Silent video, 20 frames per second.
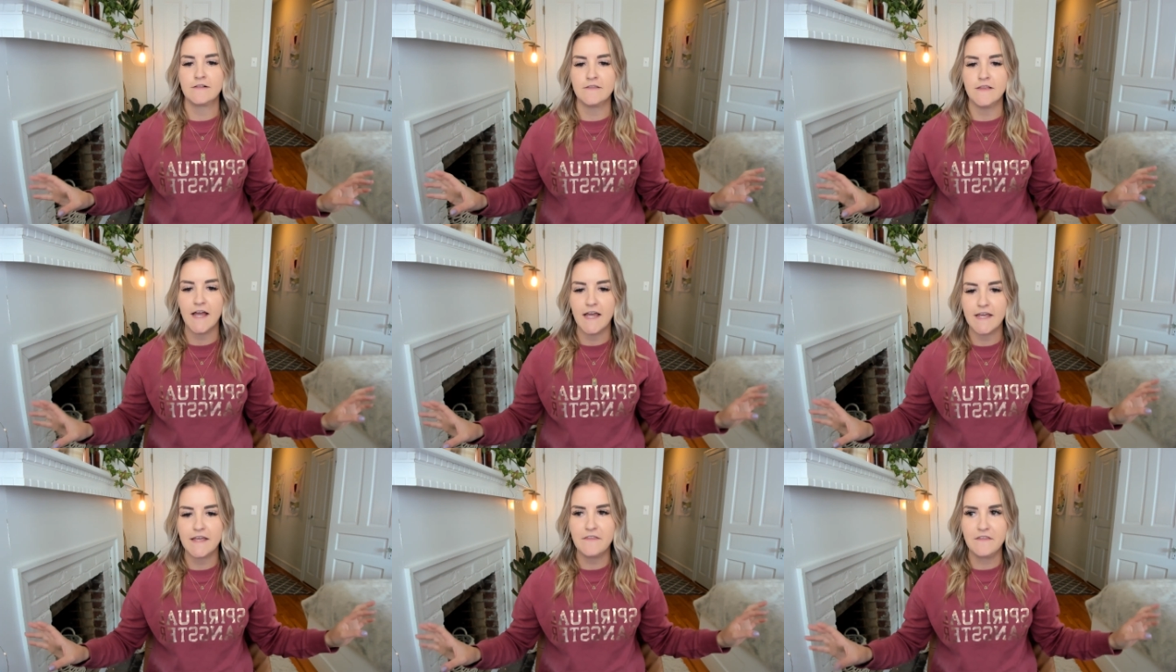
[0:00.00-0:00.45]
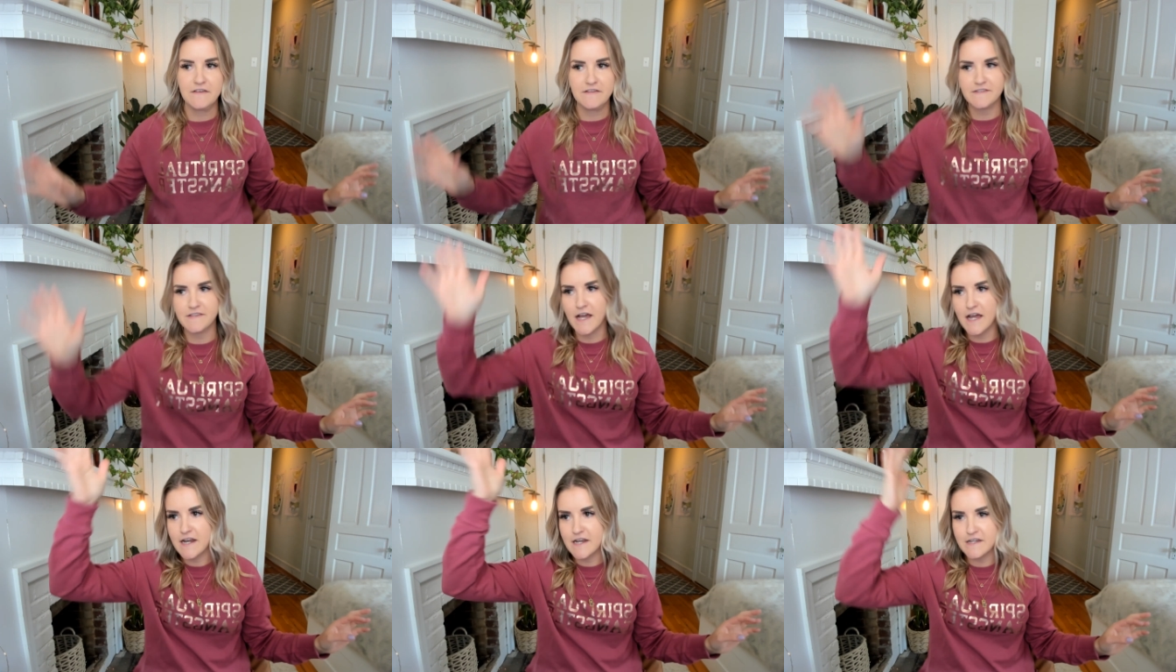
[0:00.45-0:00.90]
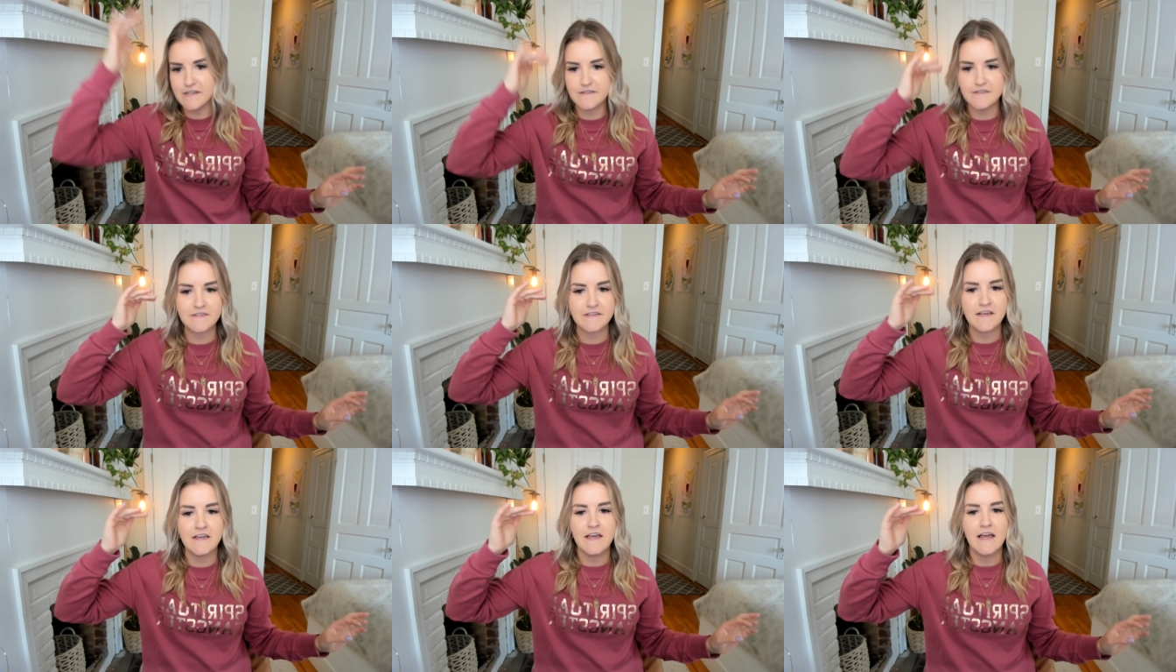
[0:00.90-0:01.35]
Like the sun
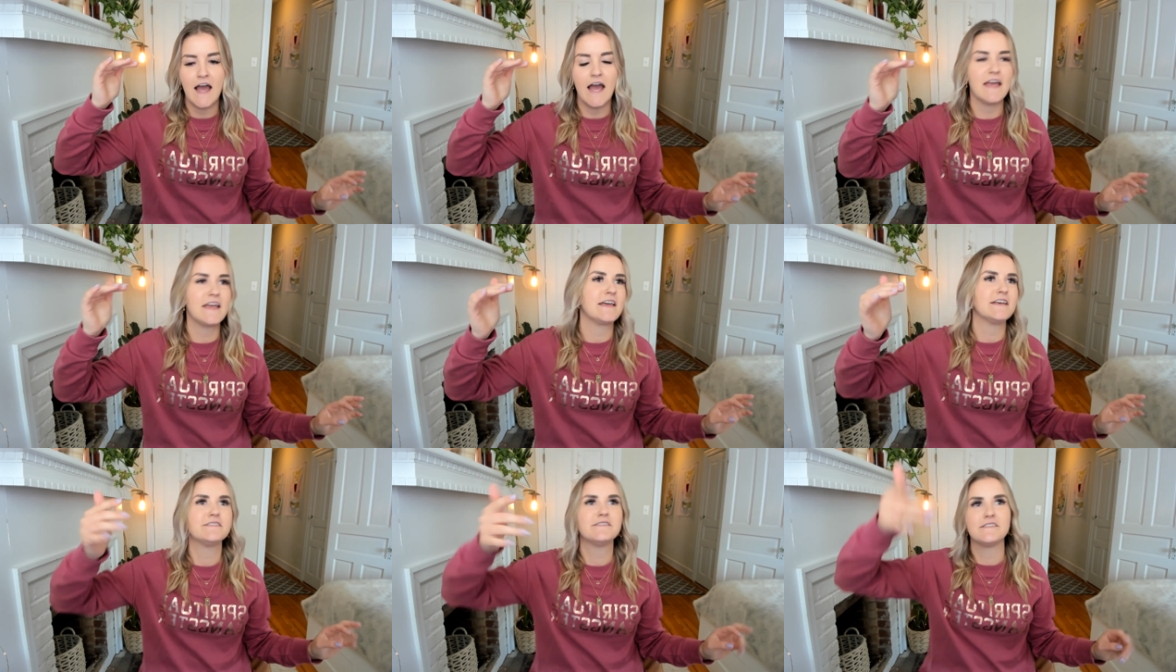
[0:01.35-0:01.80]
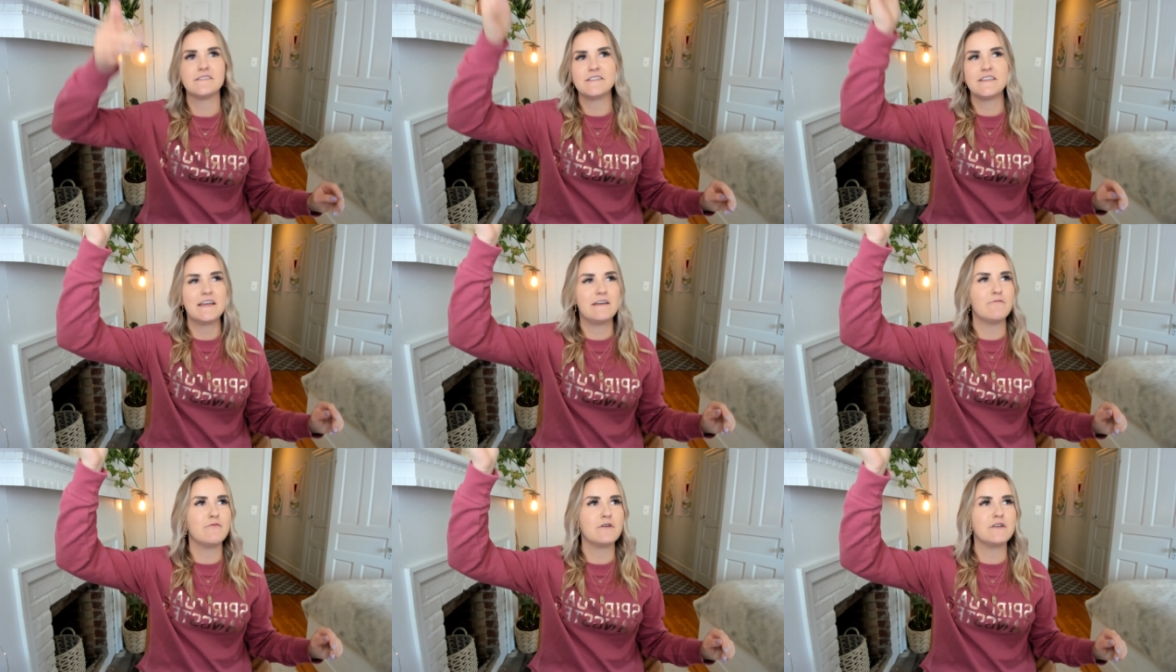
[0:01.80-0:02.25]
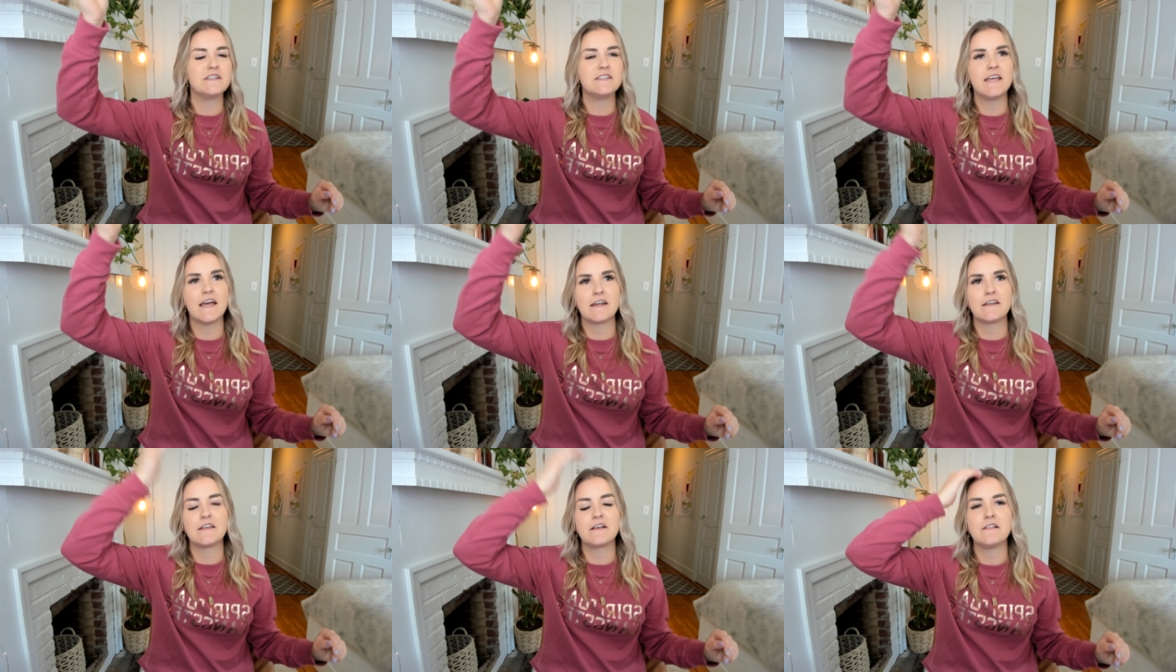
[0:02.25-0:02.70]
is, I guess it wouldn't
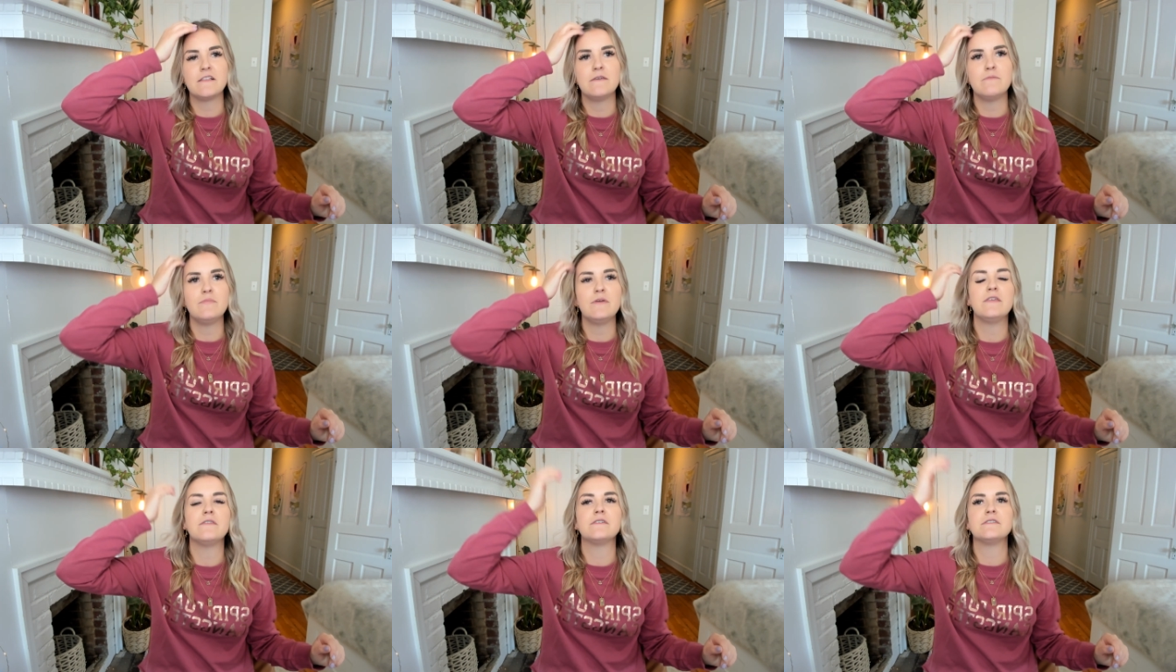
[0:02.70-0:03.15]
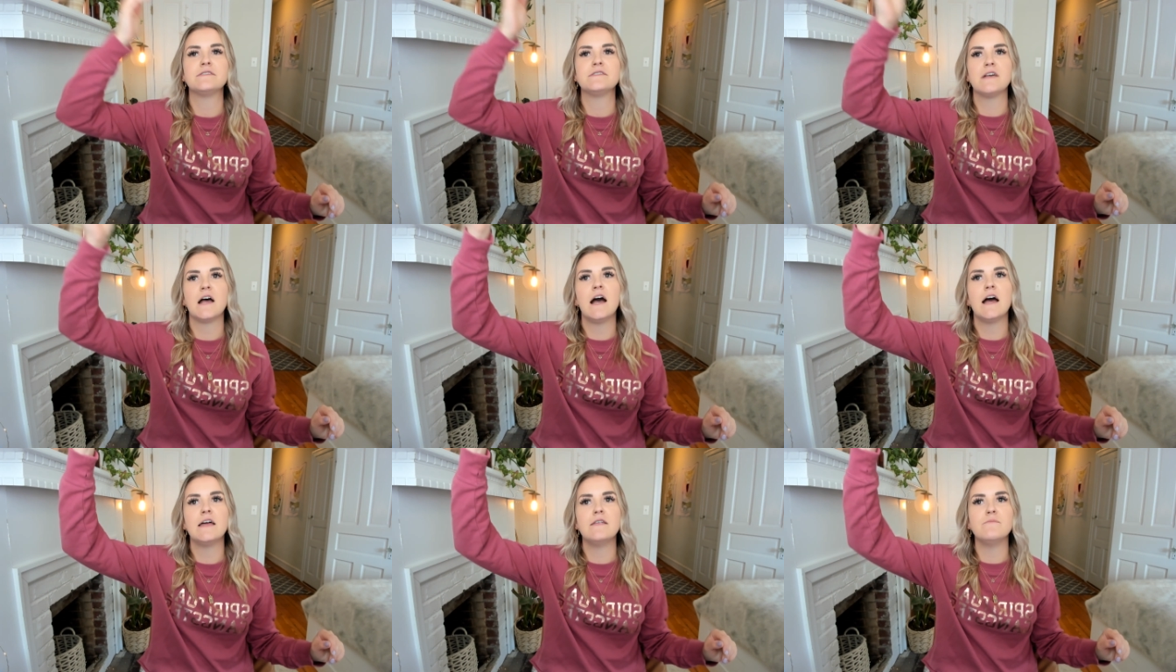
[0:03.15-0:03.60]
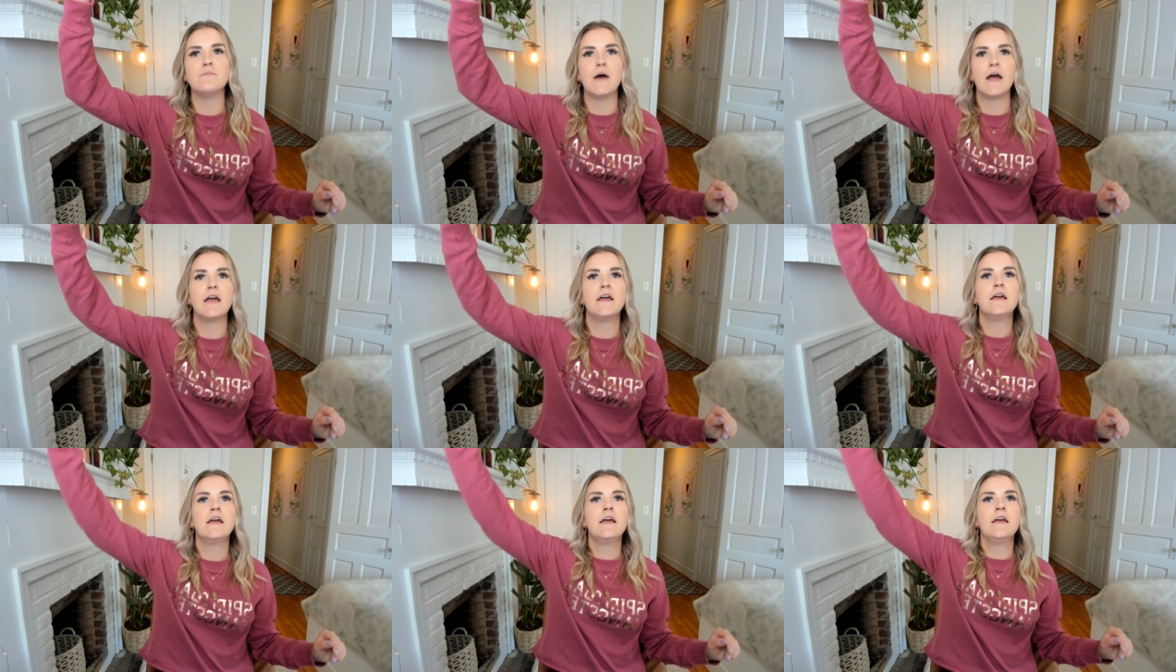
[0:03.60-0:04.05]
technically be the sun, but